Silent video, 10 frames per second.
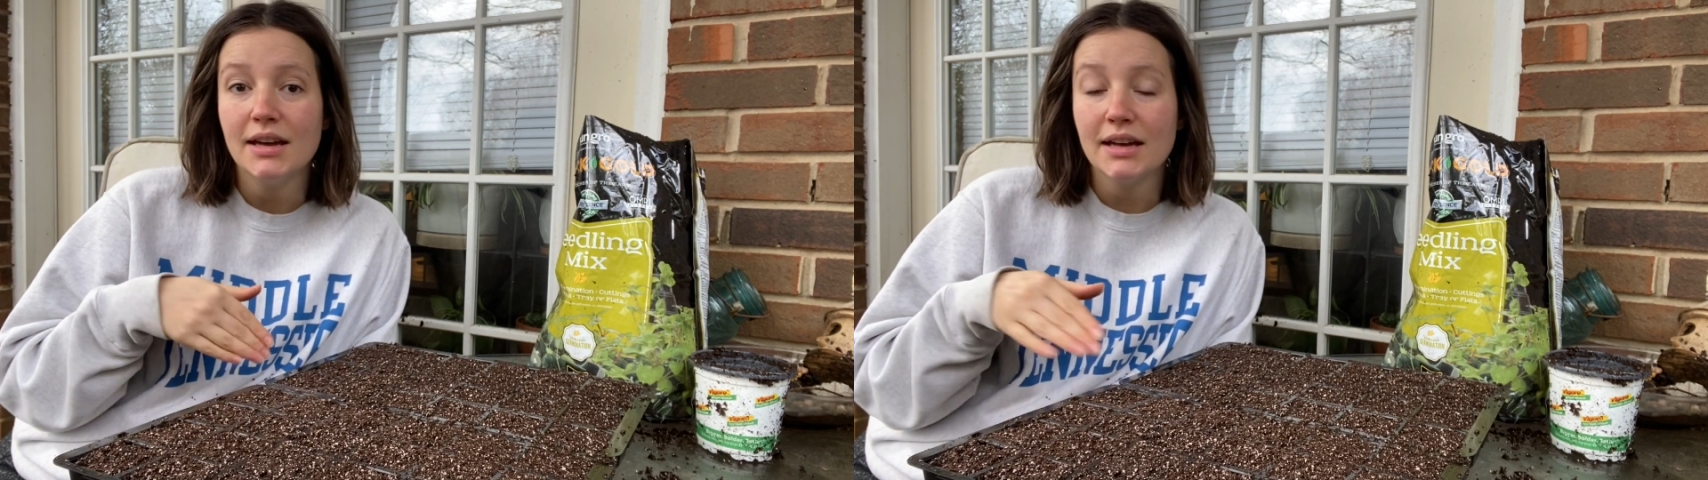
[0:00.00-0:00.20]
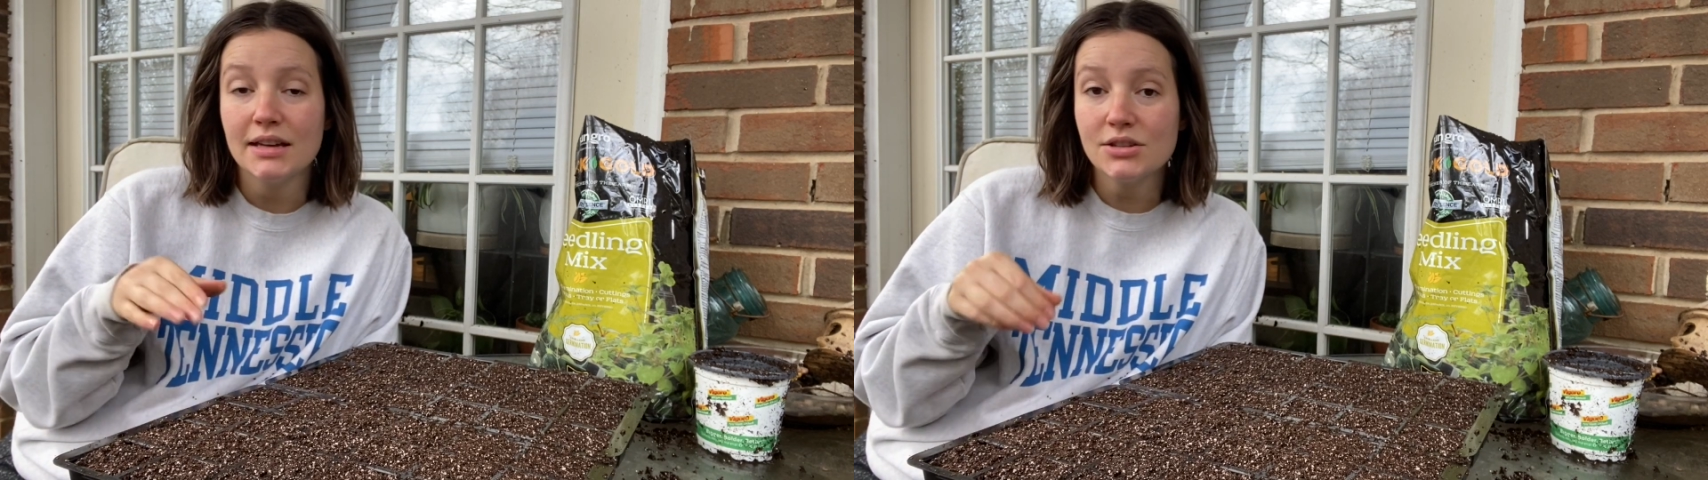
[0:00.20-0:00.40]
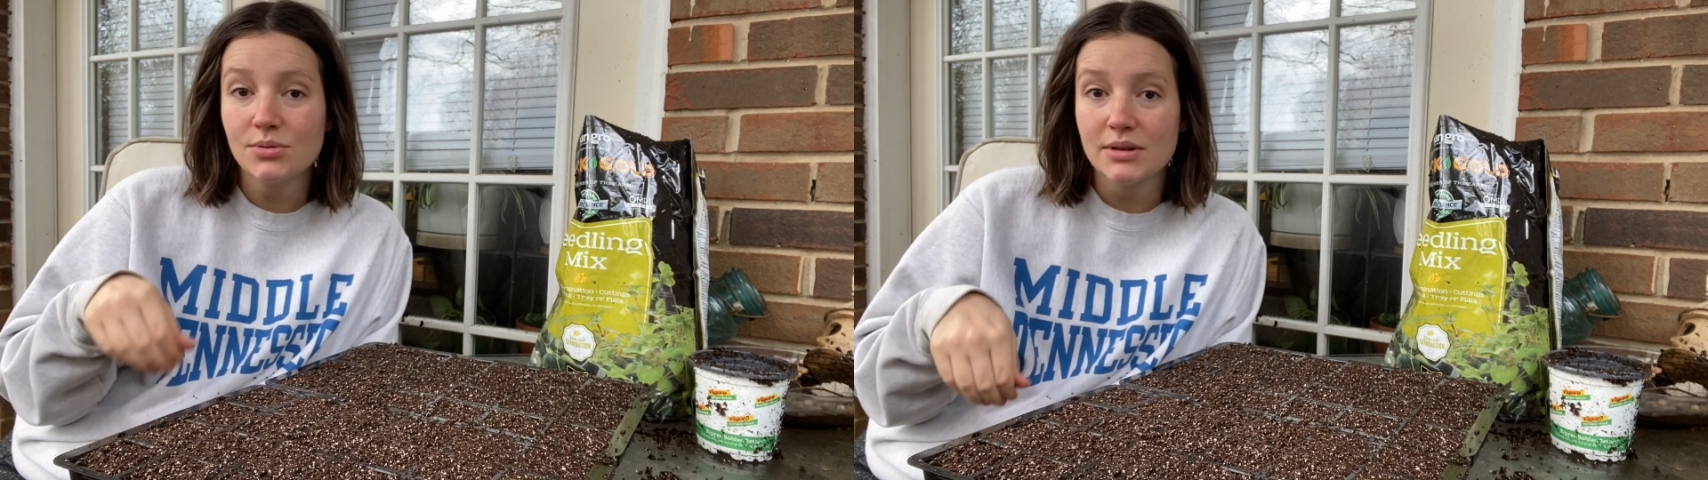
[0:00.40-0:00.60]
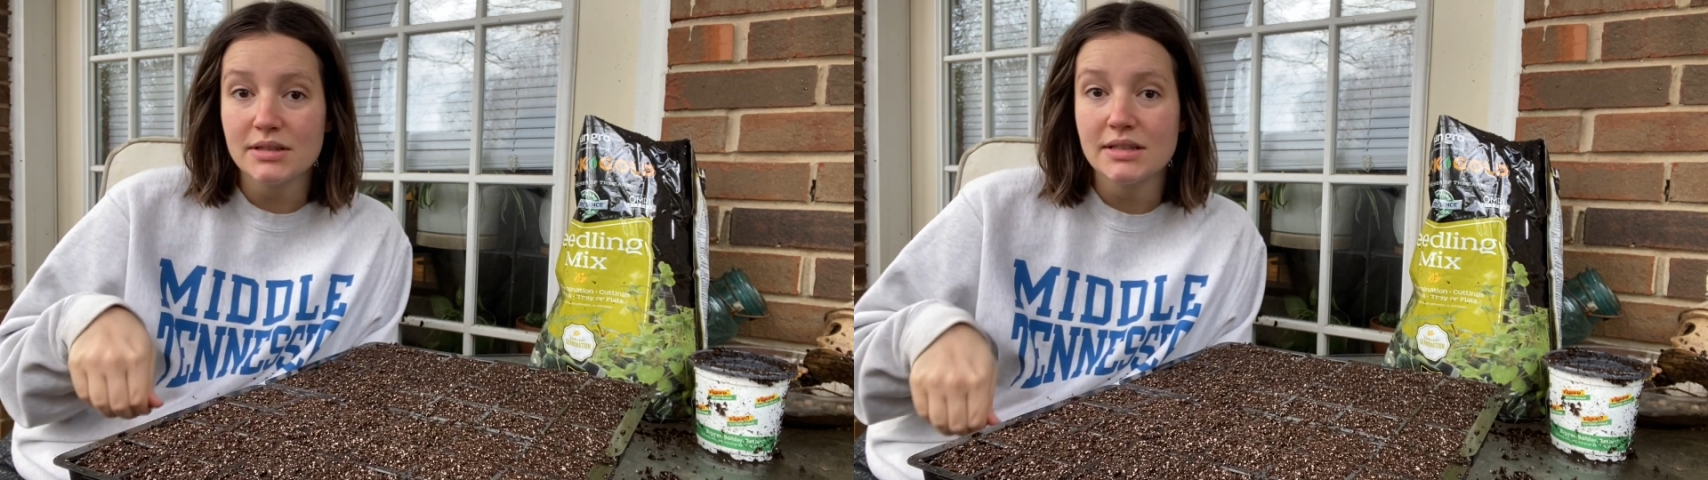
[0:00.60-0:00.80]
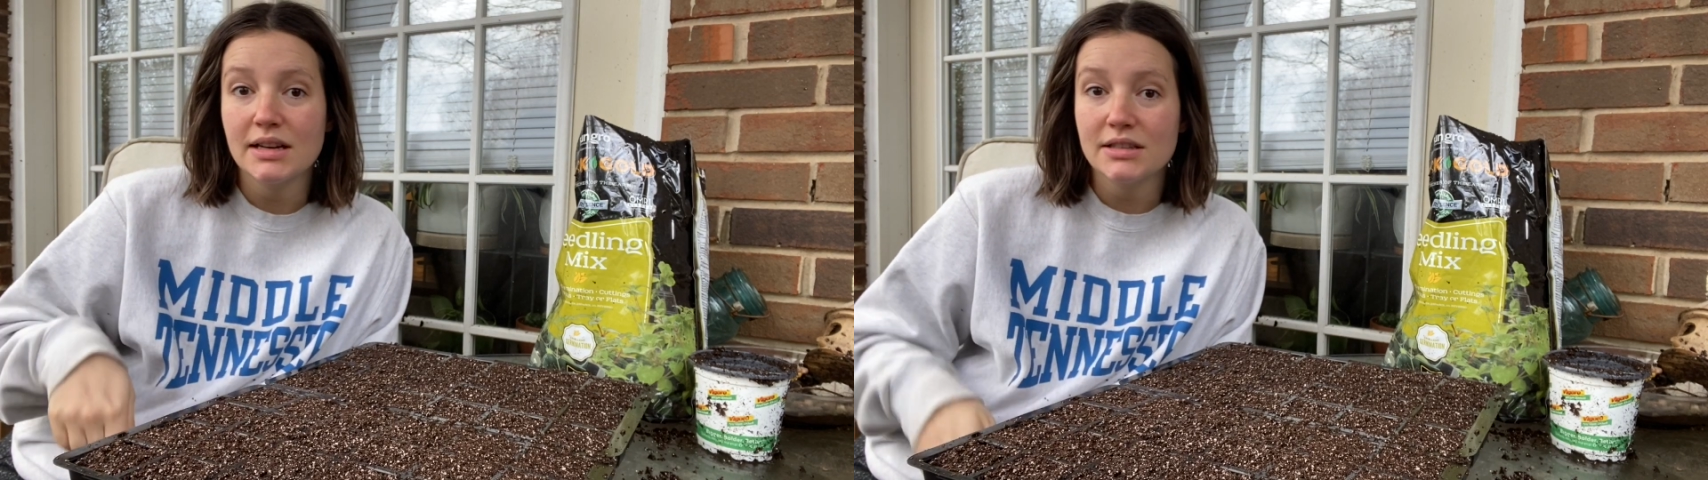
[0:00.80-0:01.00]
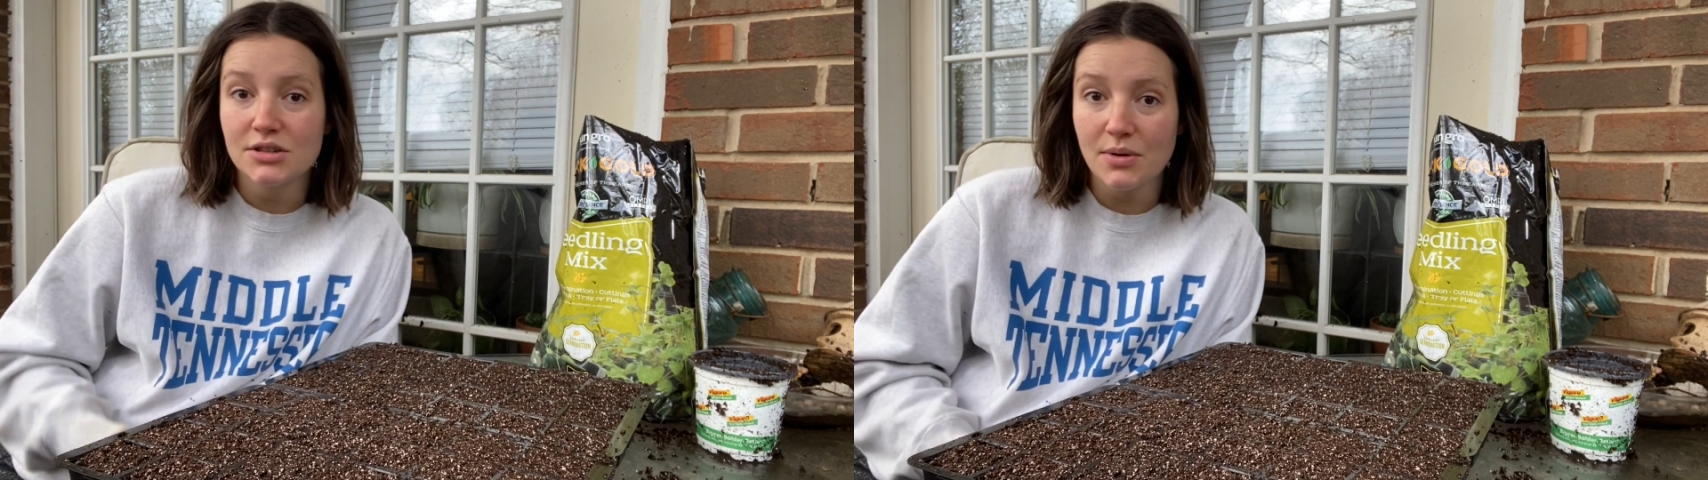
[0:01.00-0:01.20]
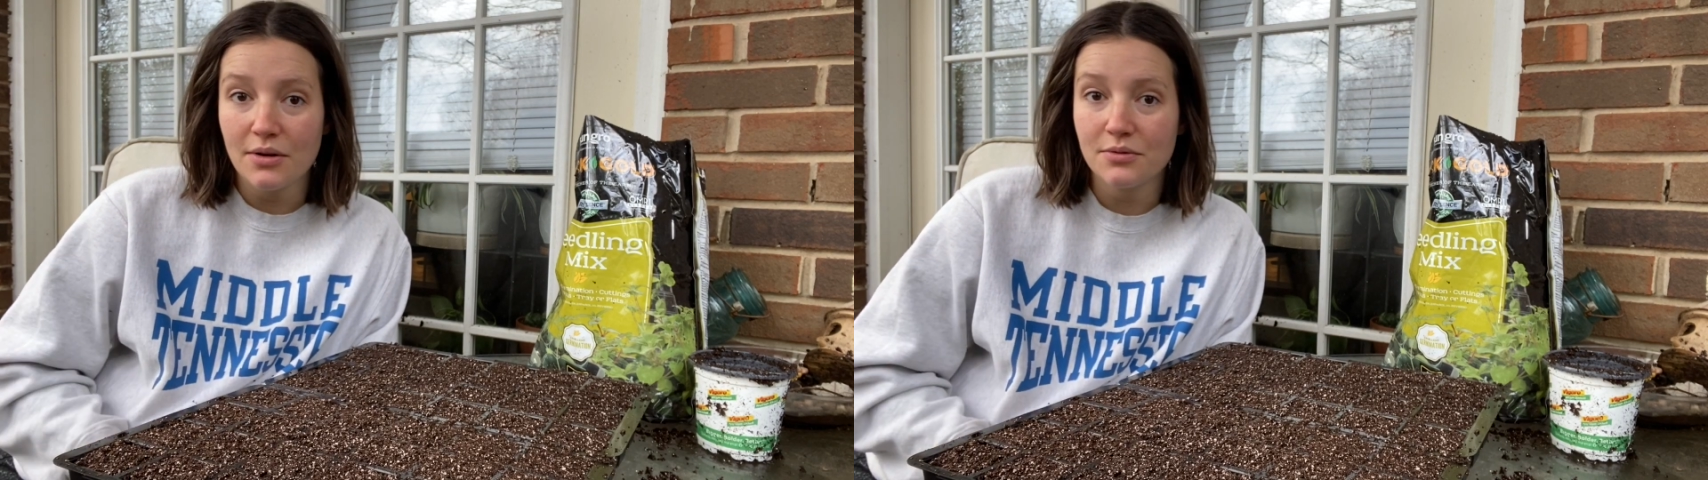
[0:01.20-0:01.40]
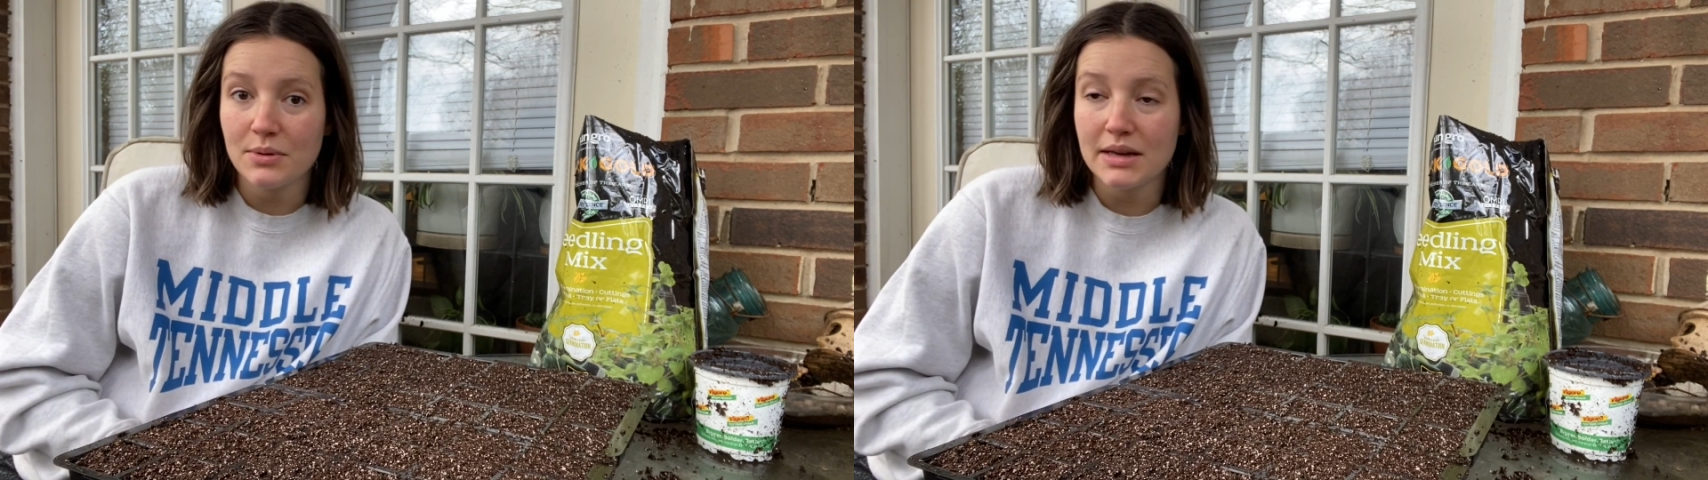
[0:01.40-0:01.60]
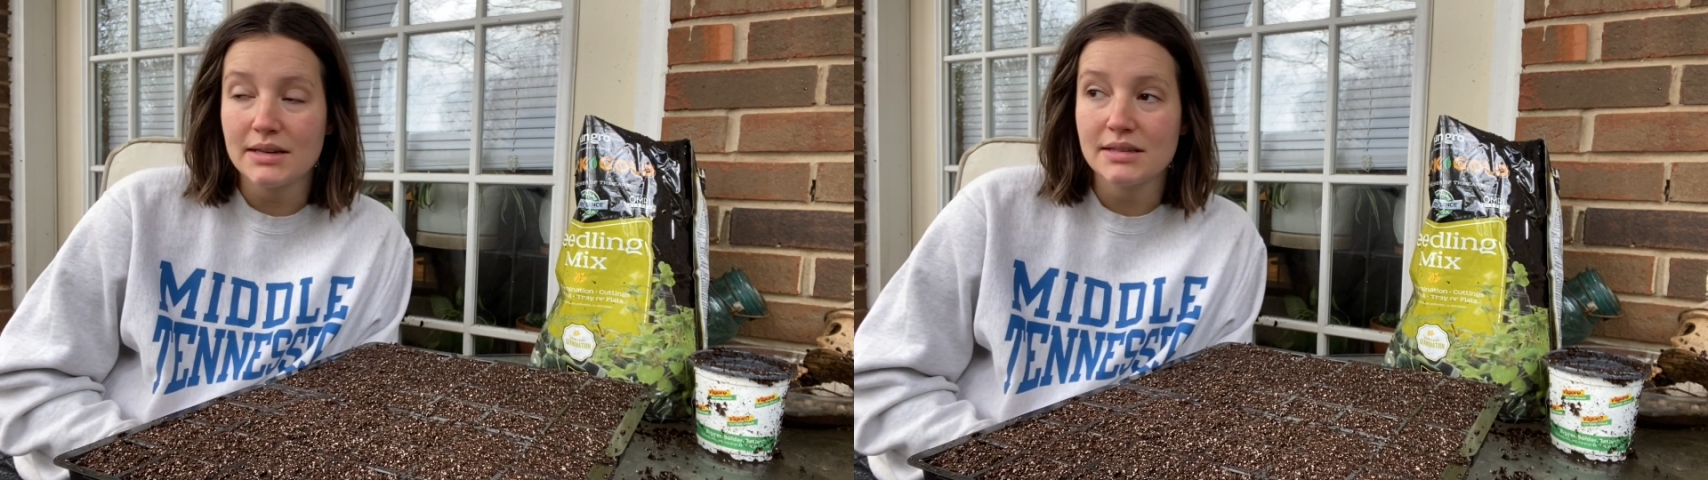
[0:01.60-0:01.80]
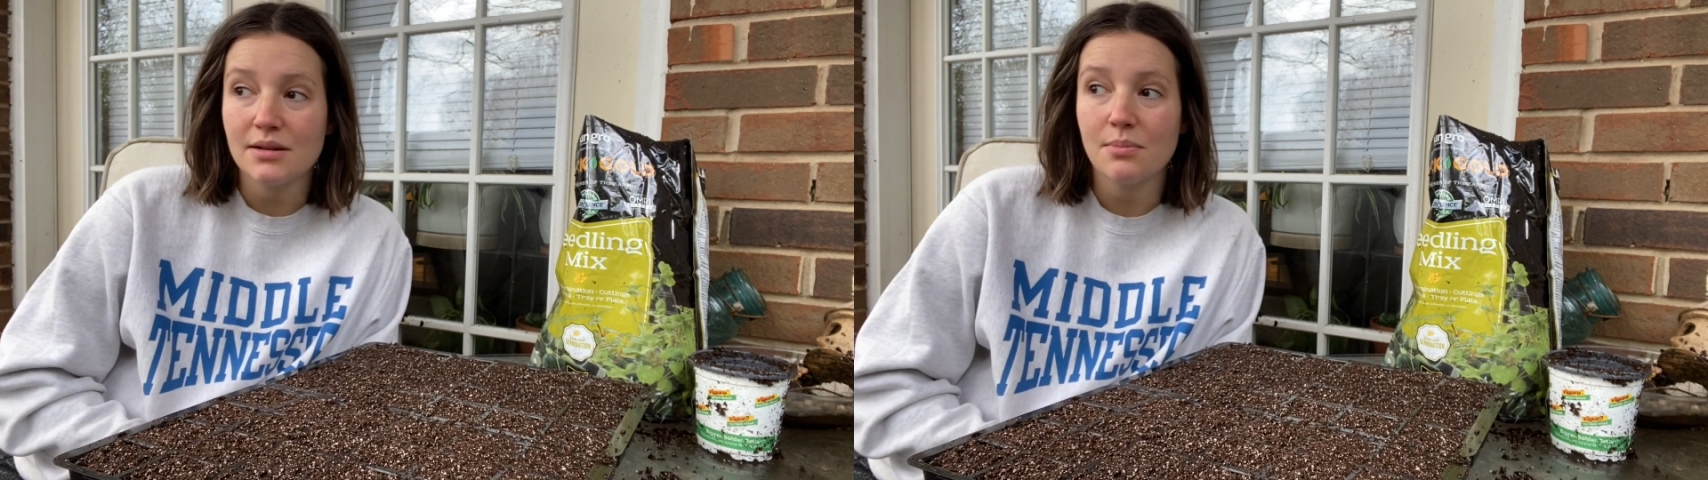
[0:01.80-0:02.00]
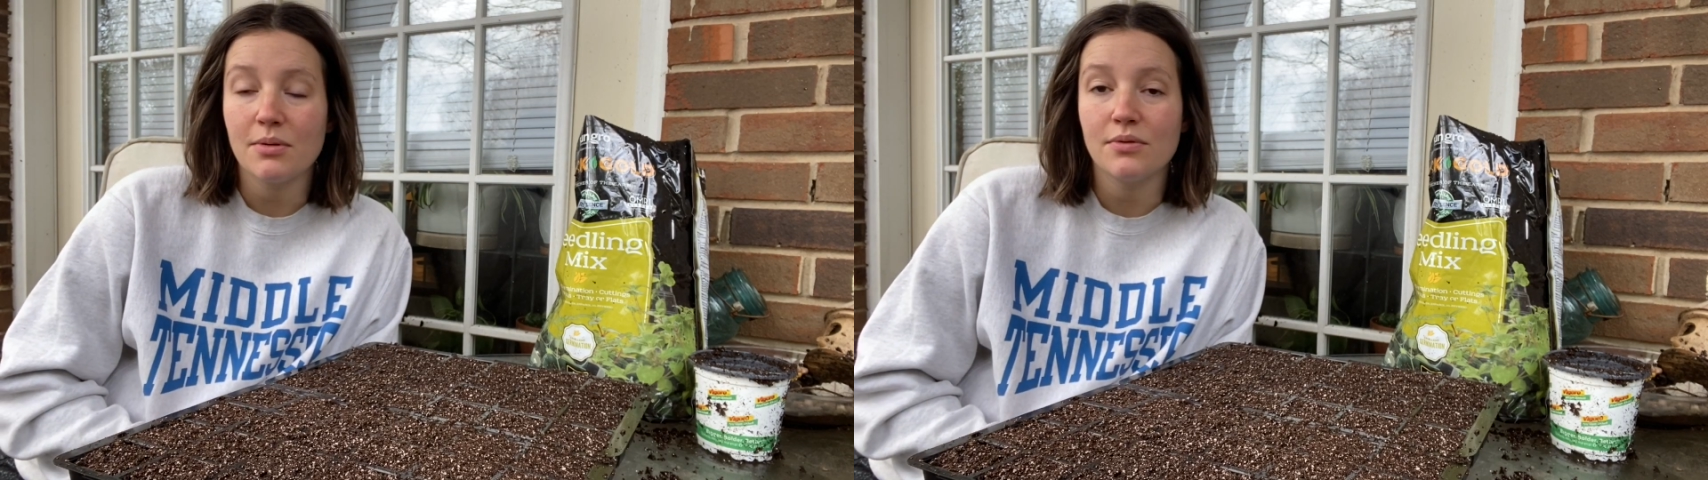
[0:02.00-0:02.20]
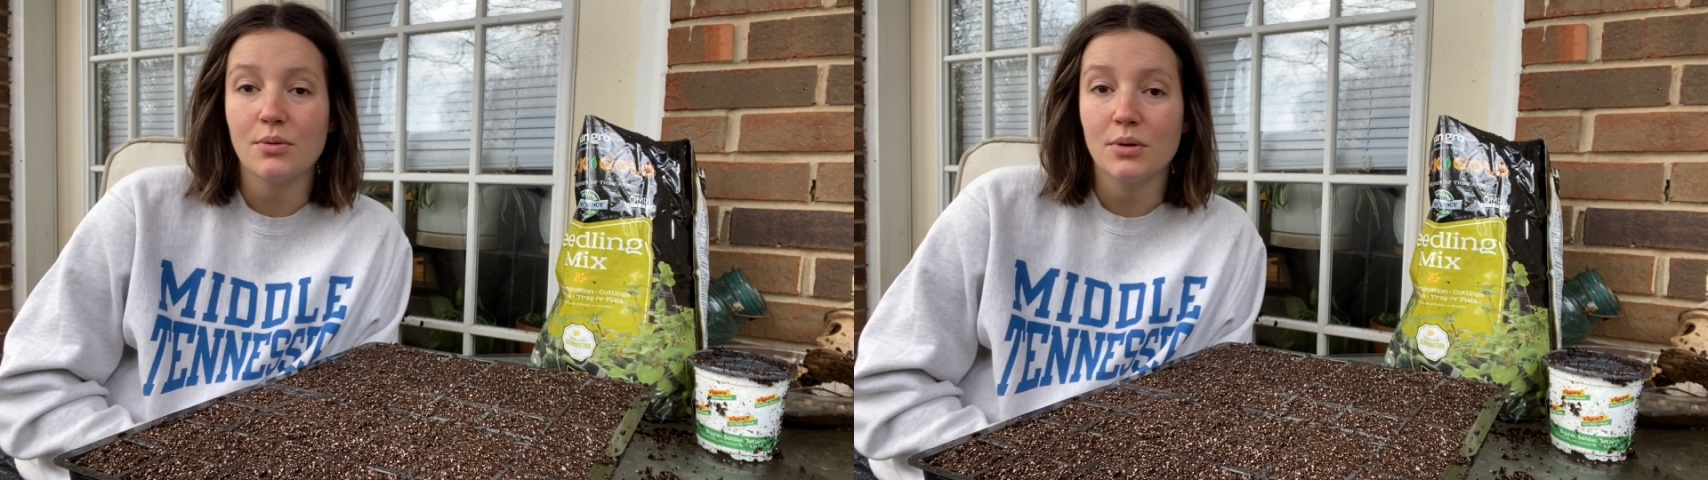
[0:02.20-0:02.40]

indoors 10 to 12 weeks before